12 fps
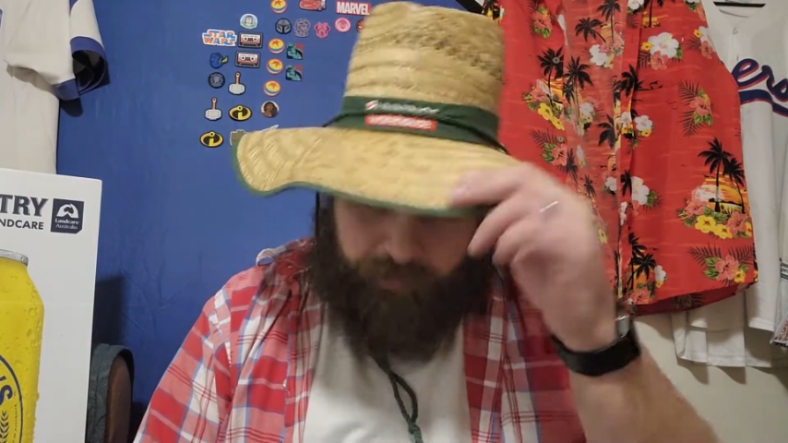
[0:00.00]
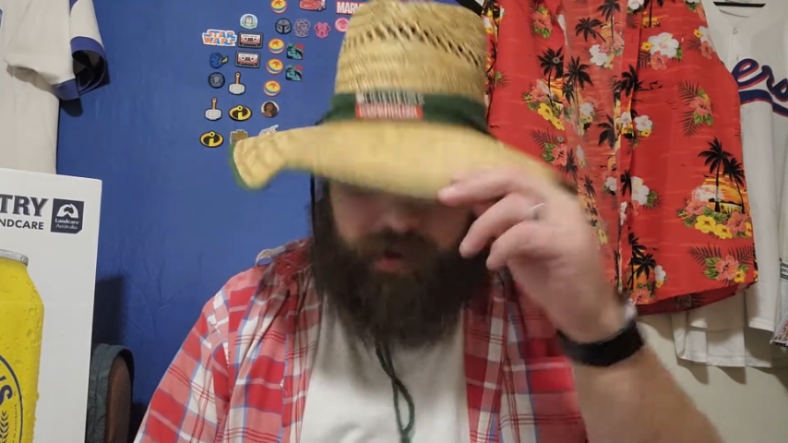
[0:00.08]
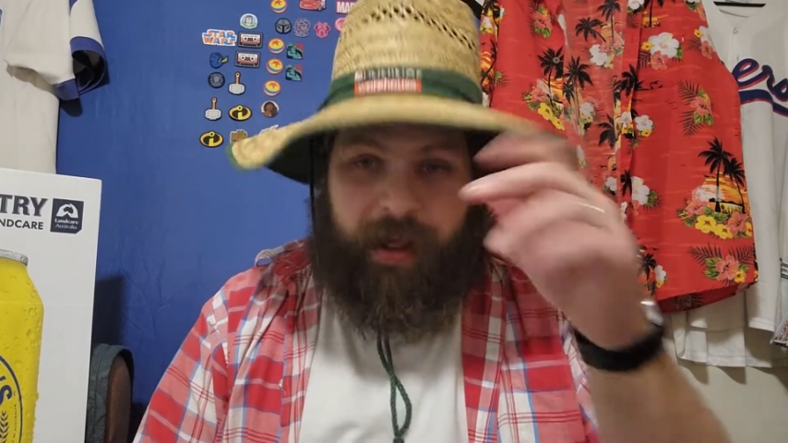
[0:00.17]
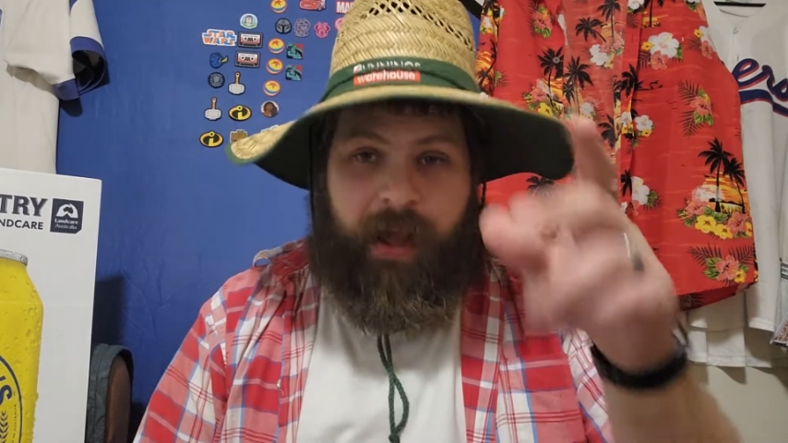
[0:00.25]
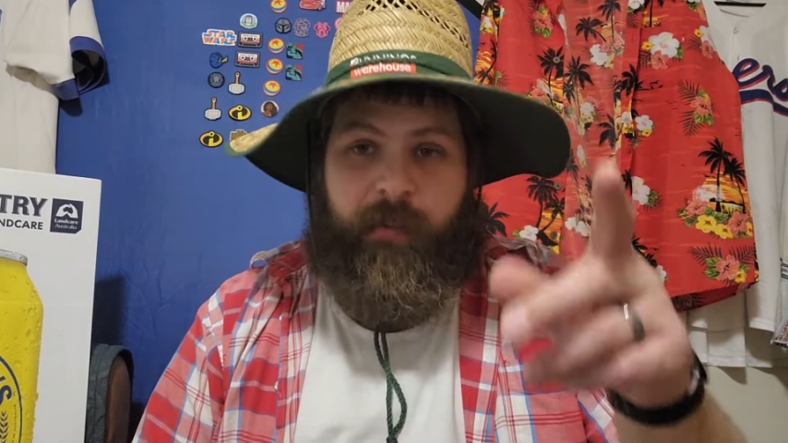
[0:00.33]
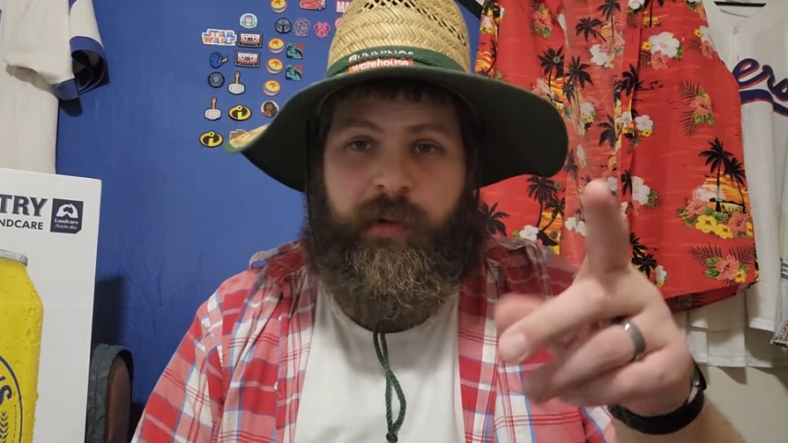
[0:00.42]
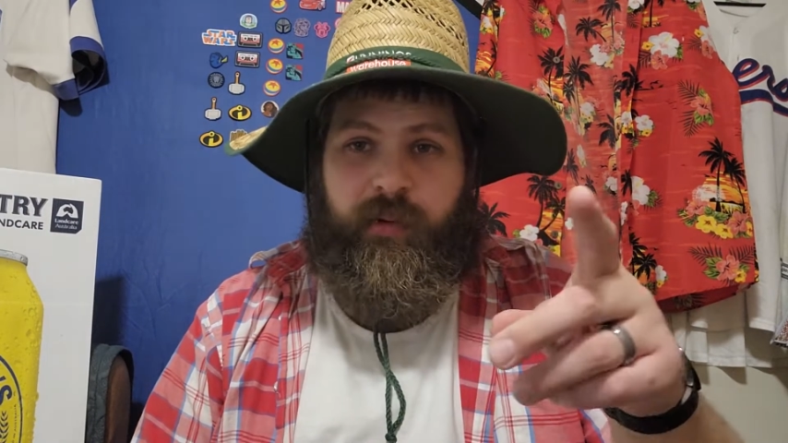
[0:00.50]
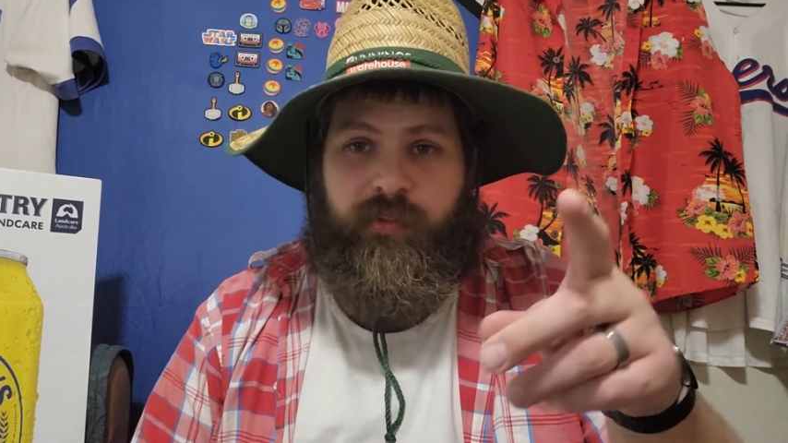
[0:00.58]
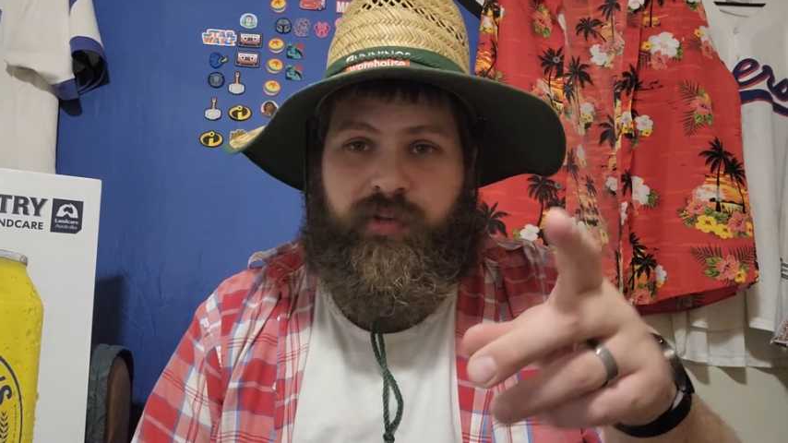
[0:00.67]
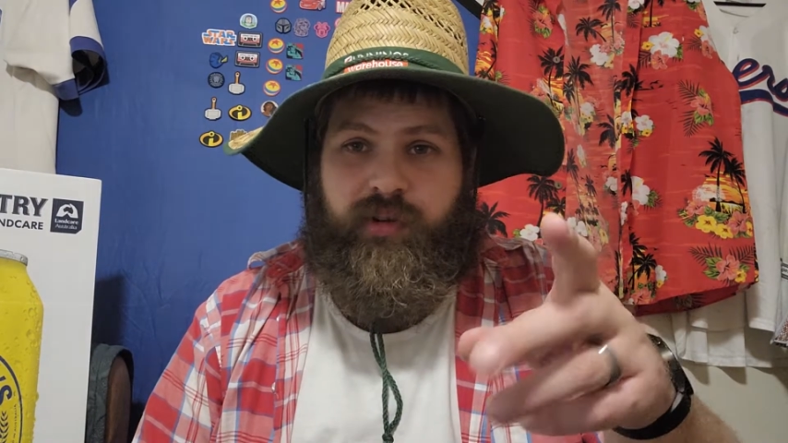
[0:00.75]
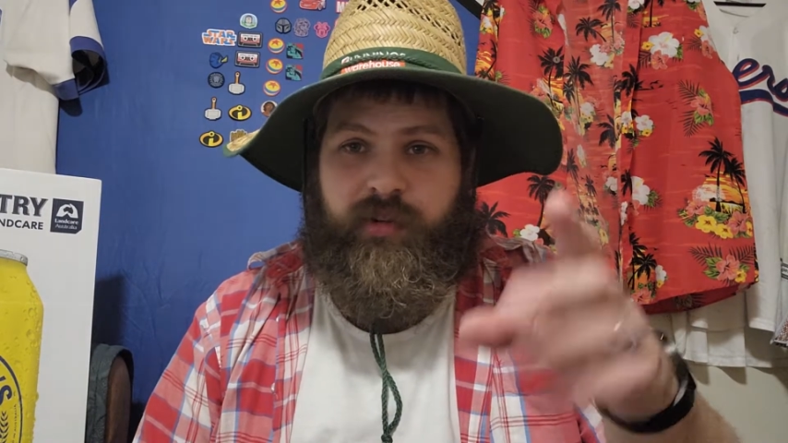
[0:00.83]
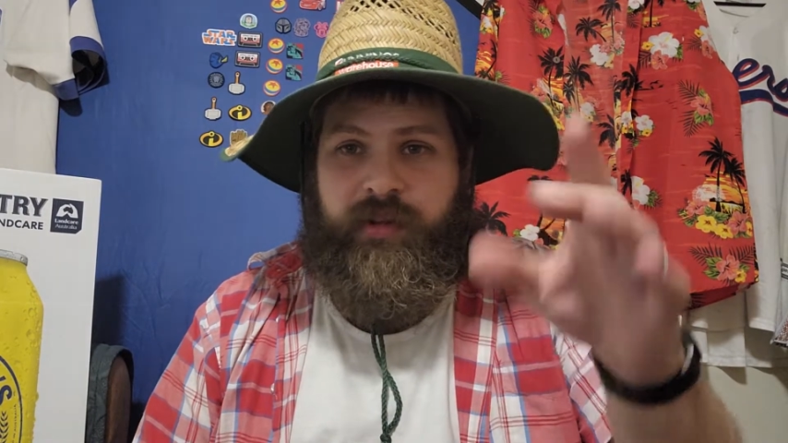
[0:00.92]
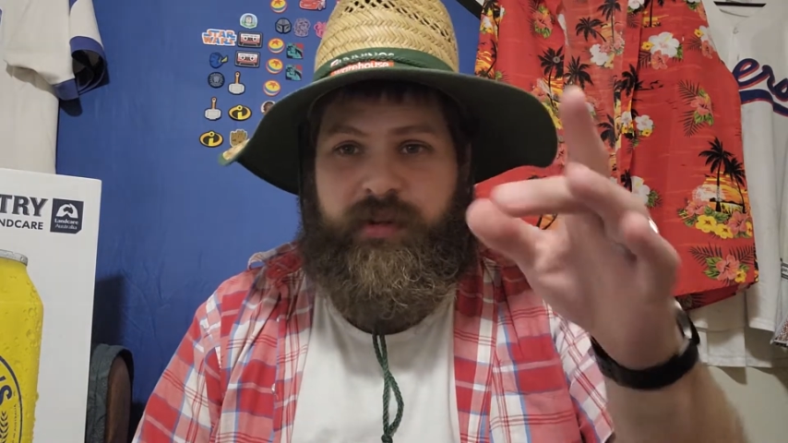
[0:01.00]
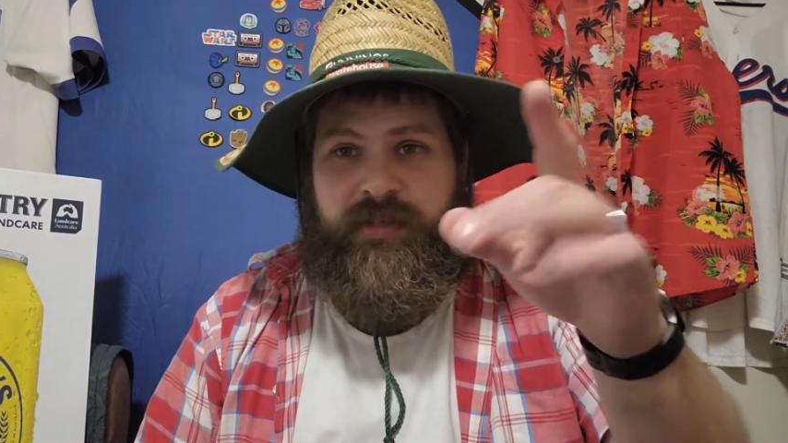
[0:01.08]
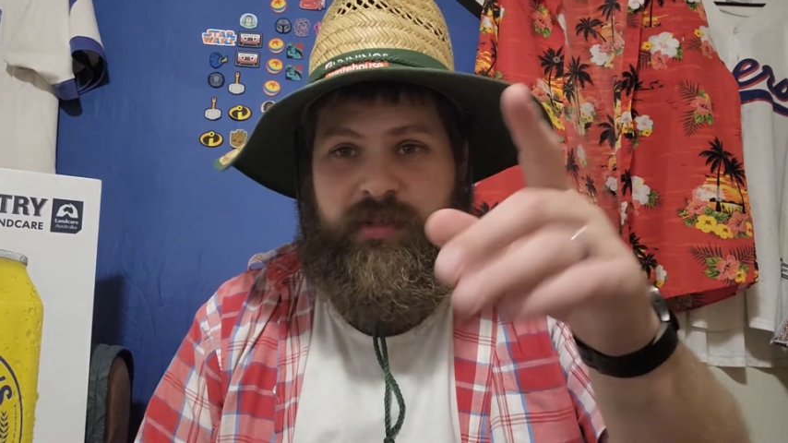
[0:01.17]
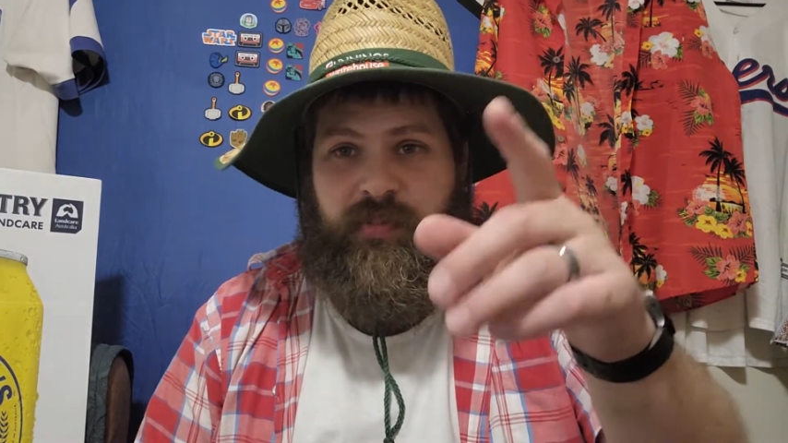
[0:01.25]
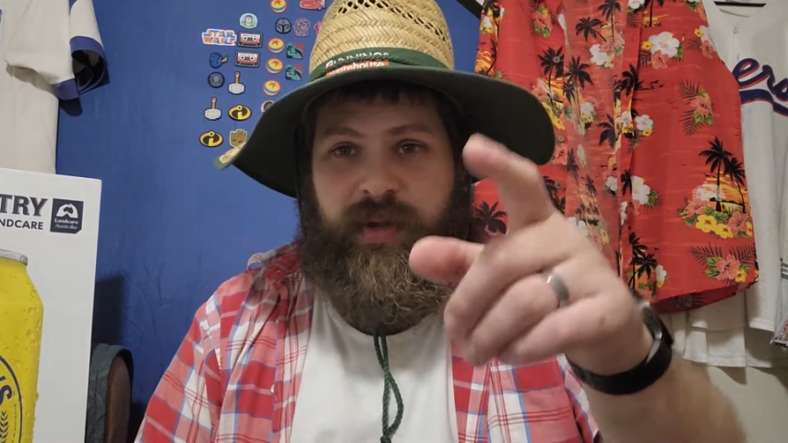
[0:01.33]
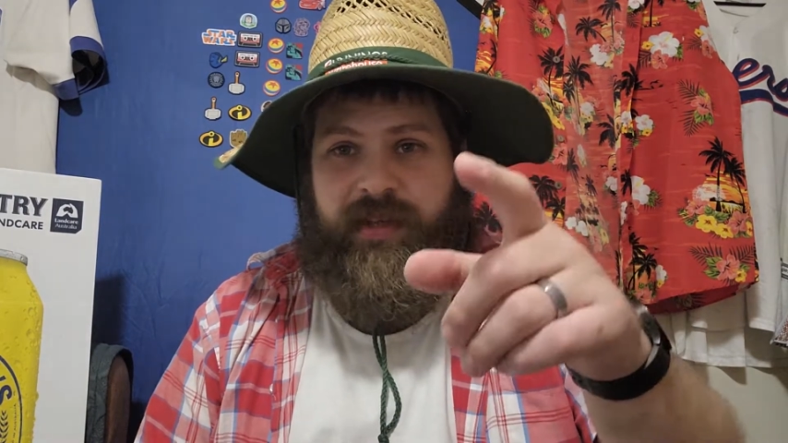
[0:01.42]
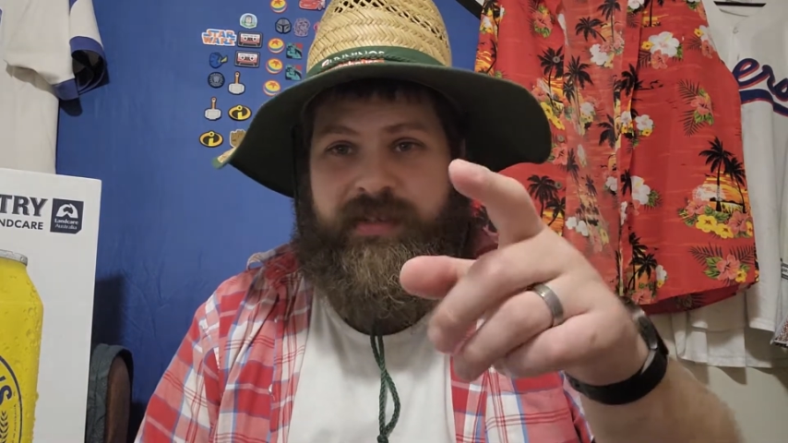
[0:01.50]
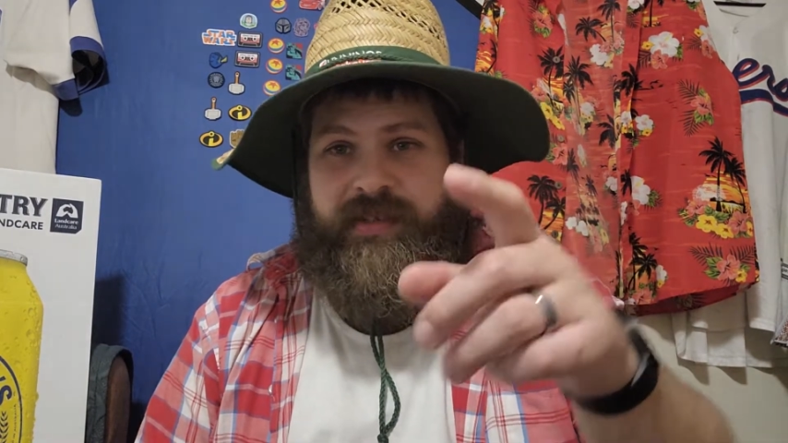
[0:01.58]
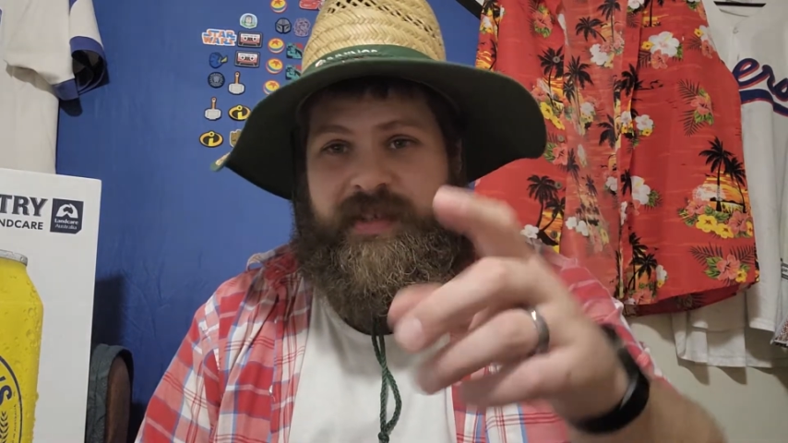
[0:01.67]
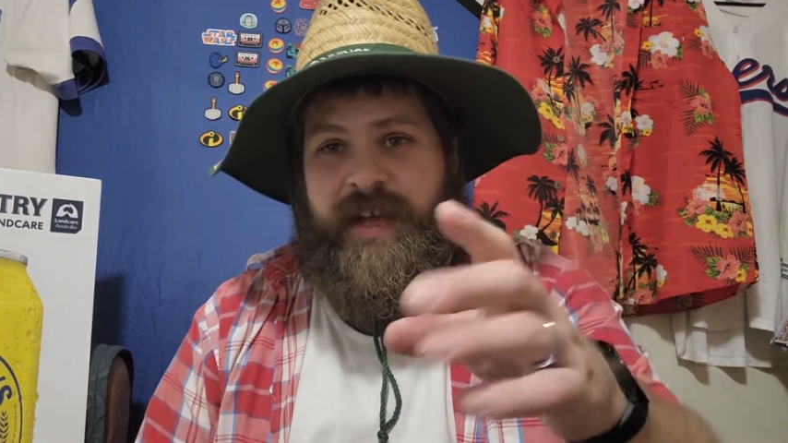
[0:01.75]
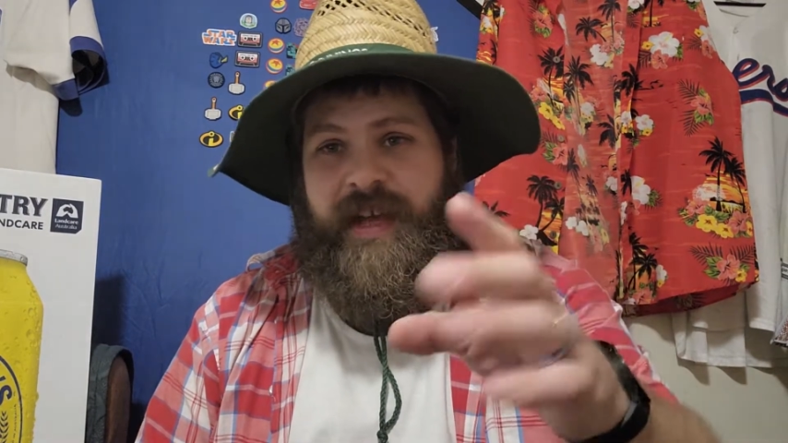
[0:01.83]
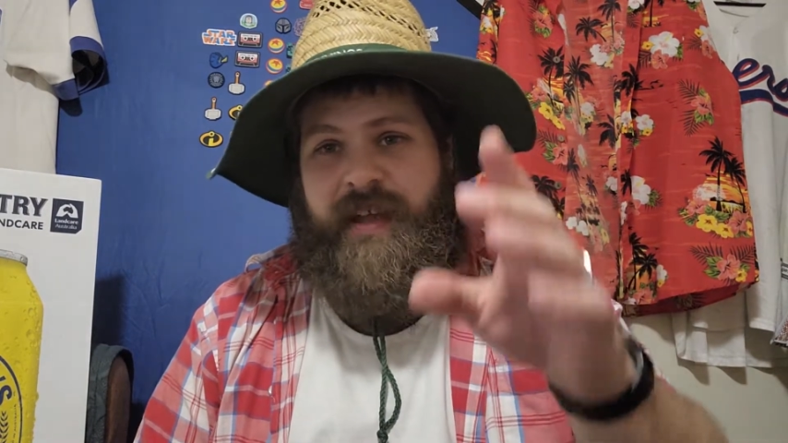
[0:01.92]
but how we all doing? This is Big
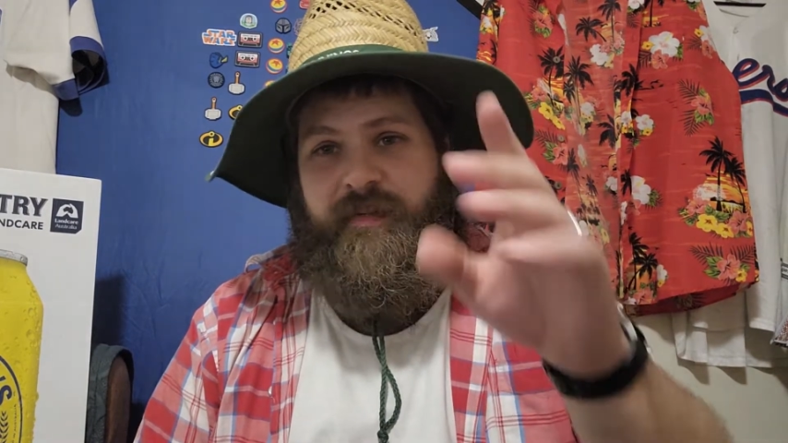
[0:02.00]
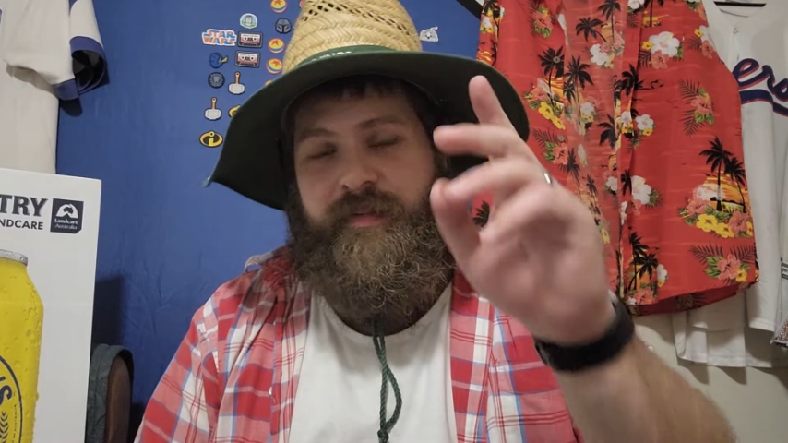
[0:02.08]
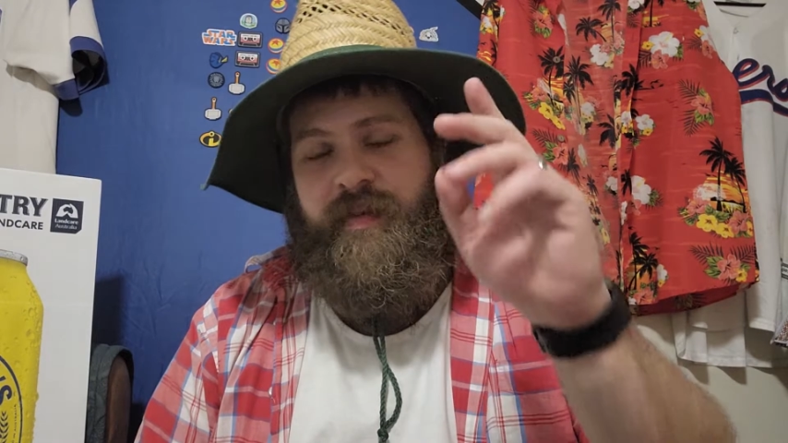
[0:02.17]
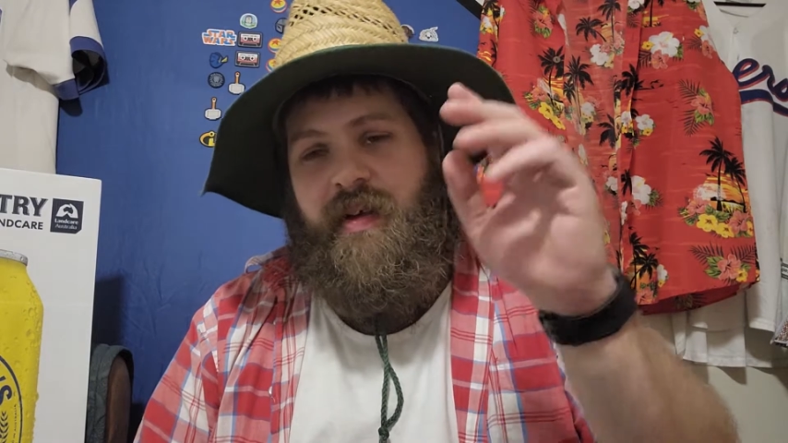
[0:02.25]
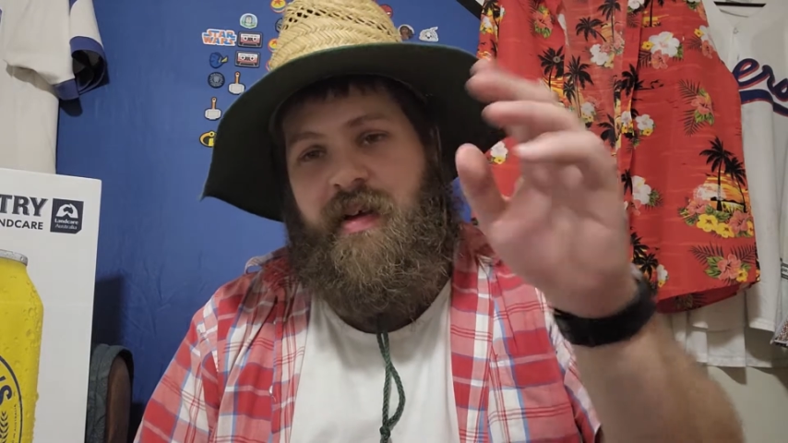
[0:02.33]
Steve.